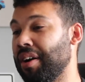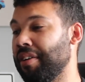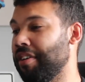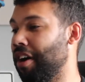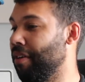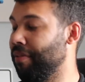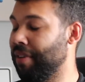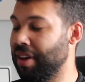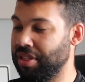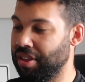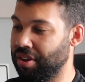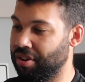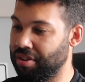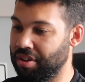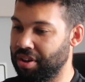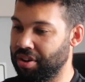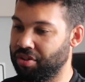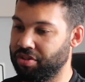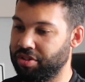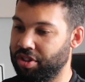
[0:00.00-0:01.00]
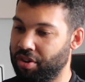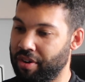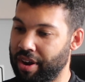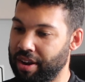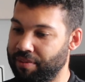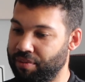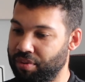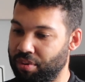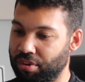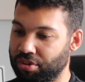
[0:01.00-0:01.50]
I, have had the, uh, the,
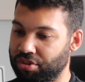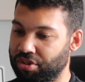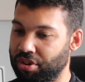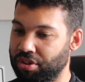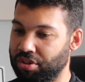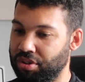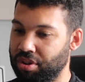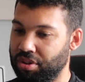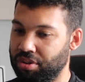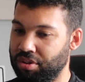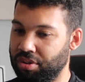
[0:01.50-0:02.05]
great fortune to,